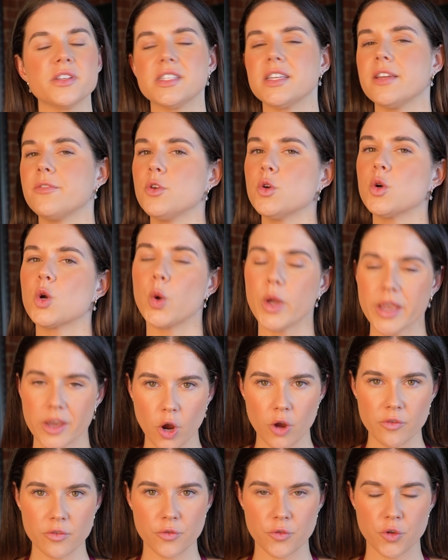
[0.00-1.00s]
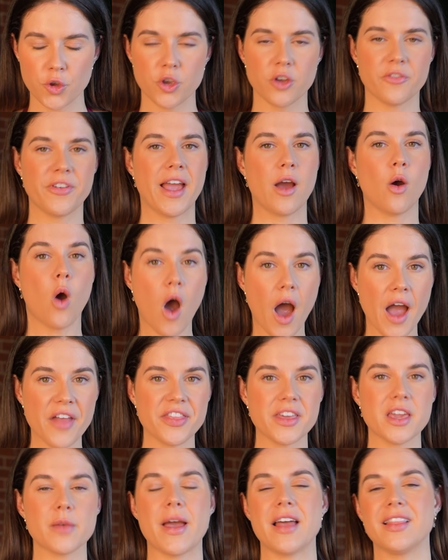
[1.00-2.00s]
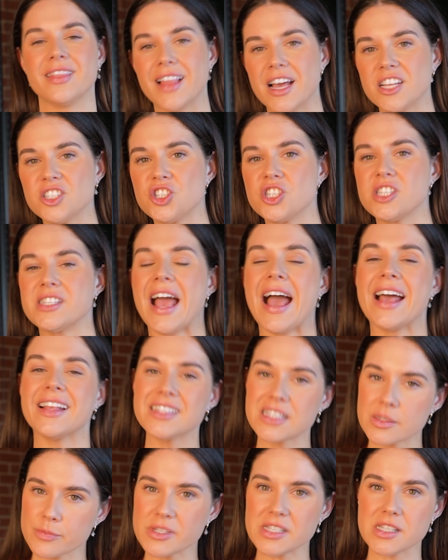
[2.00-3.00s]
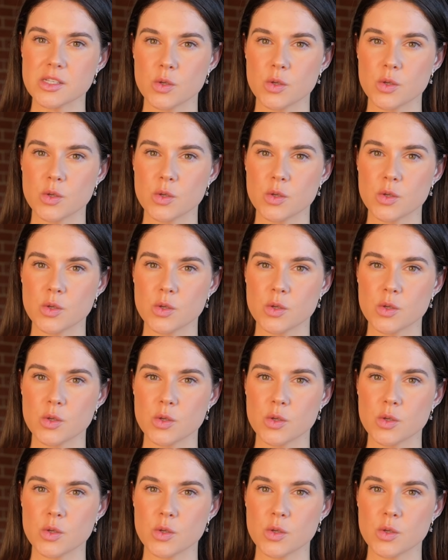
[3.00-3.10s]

to give you a quick overview of how I think about lunges and split